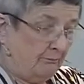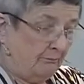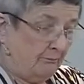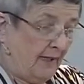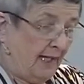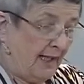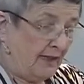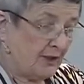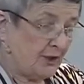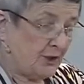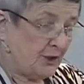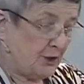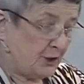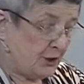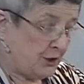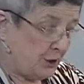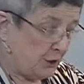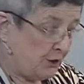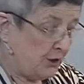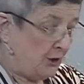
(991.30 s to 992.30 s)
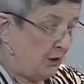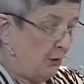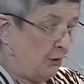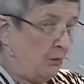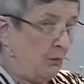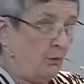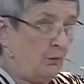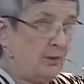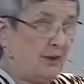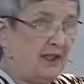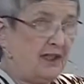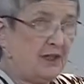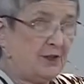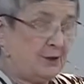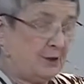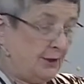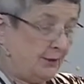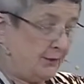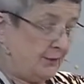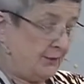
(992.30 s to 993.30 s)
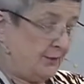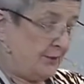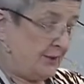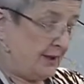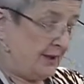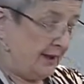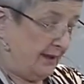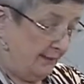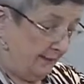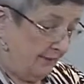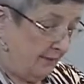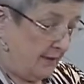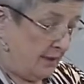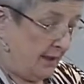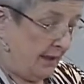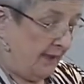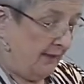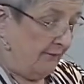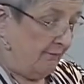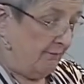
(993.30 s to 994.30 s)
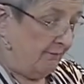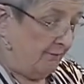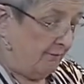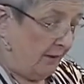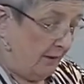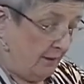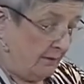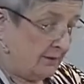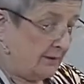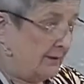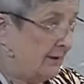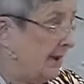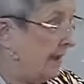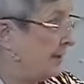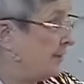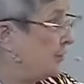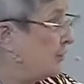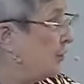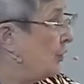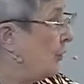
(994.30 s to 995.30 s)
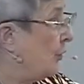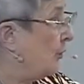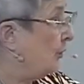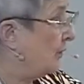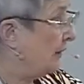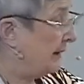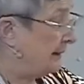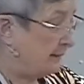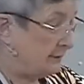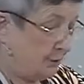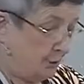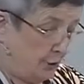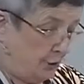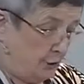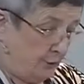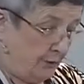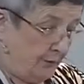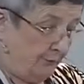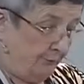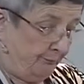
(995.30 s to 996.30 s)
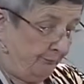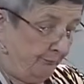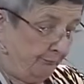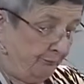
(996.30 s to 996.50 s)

and should know each other's gifts and faults as no one else could.